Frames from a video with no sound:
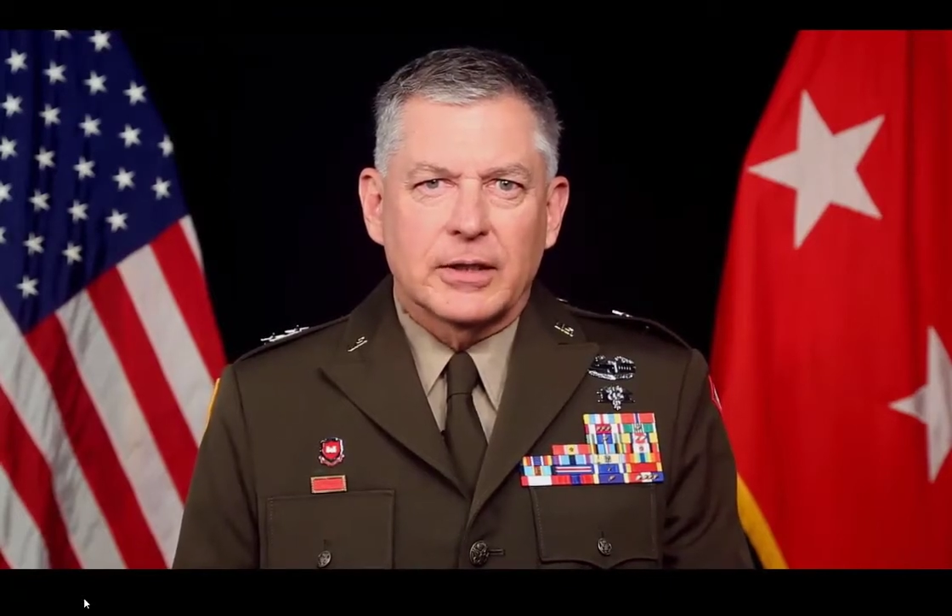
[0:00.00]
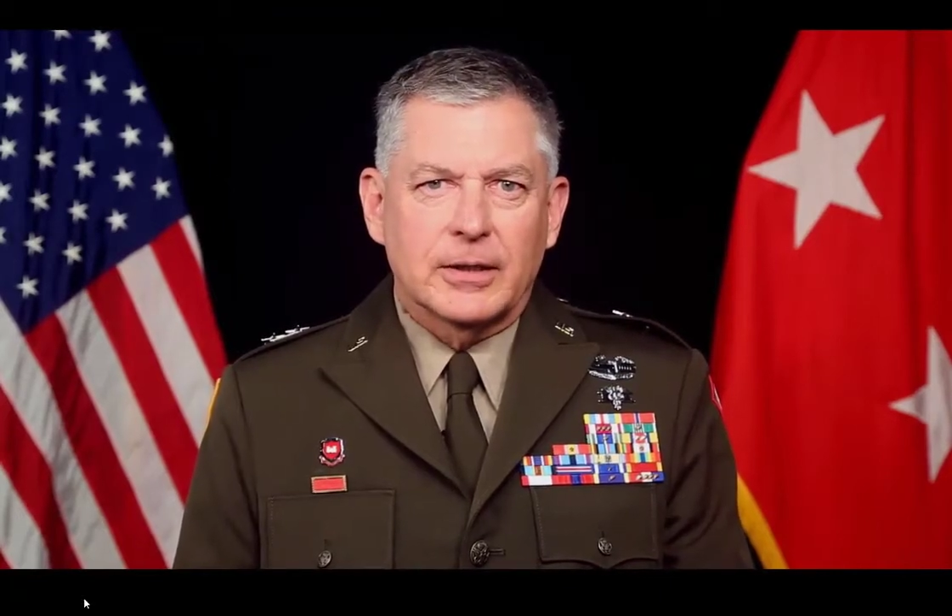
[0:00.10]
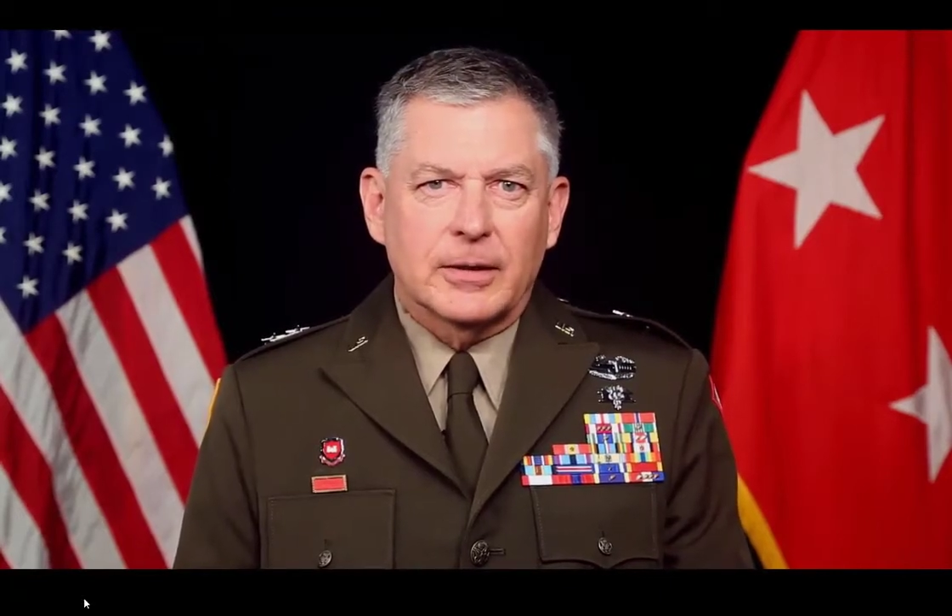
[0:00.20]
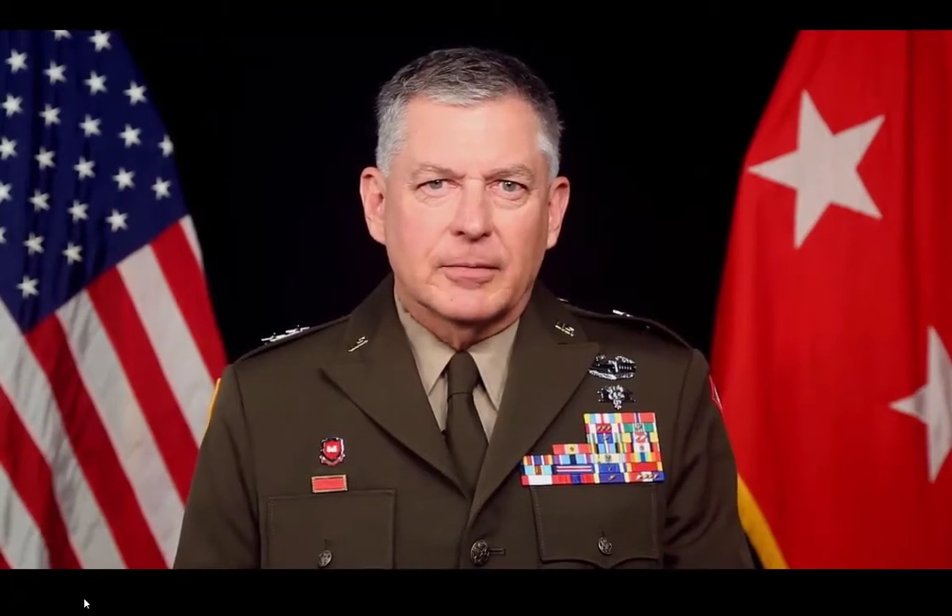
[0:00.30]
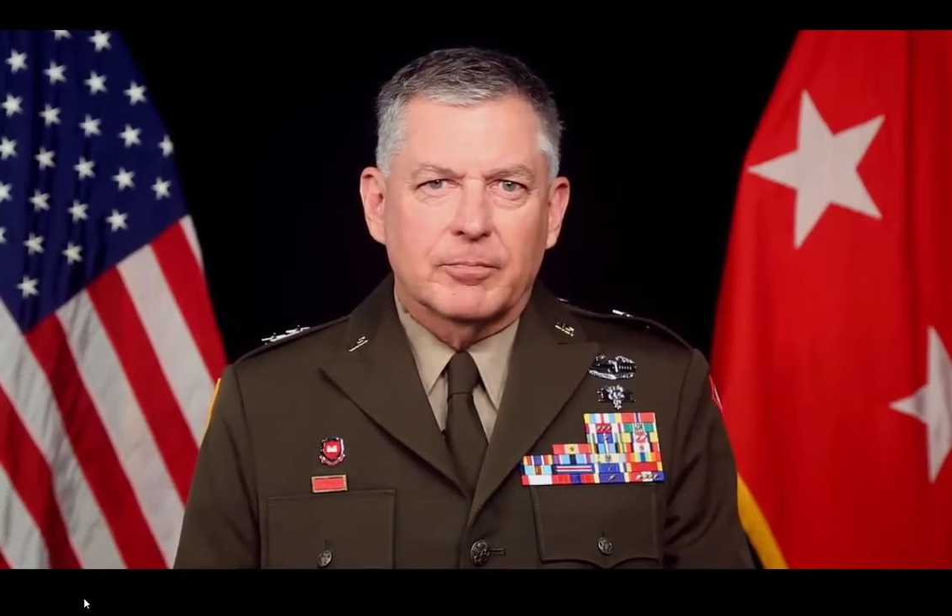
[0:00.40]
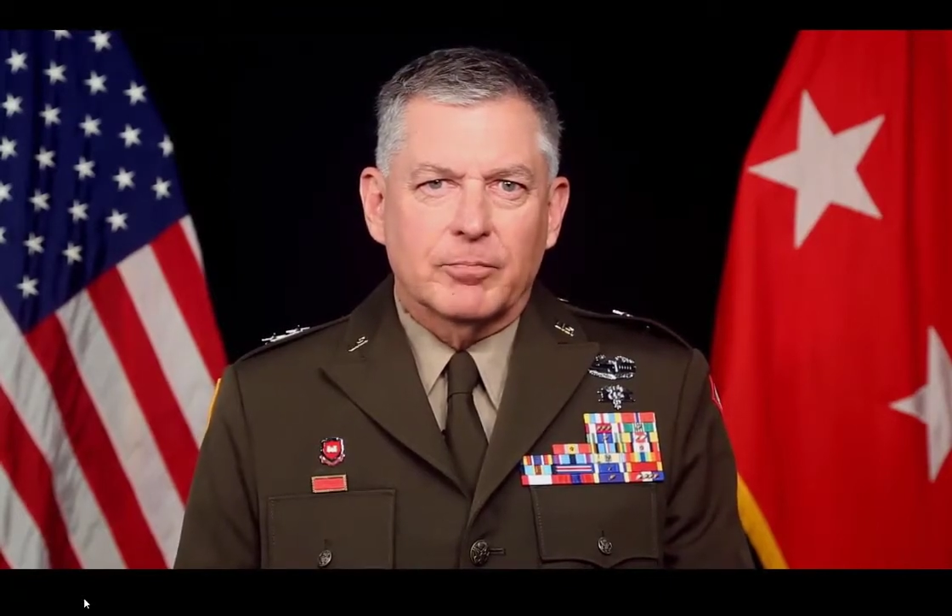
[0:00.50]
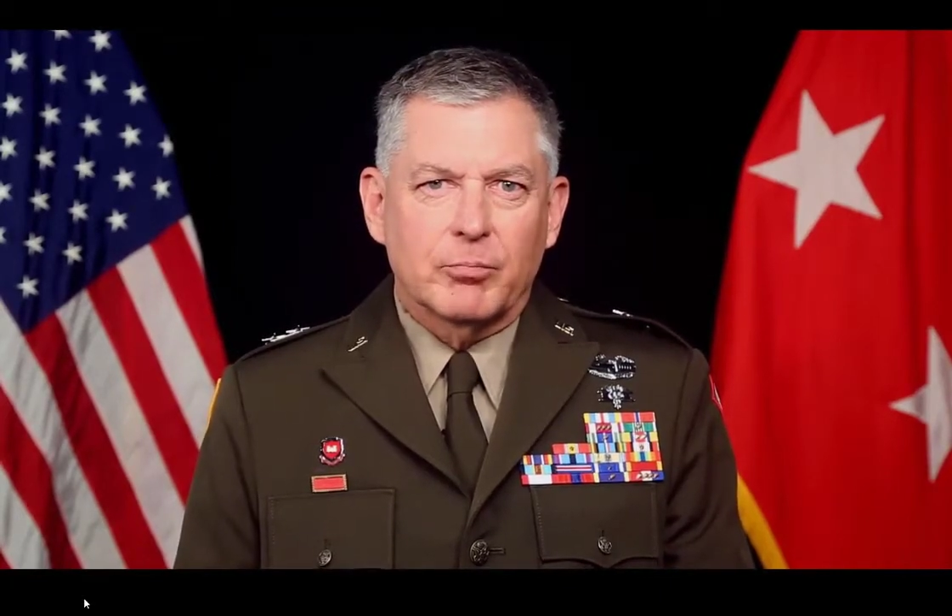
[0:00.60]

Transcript: uh,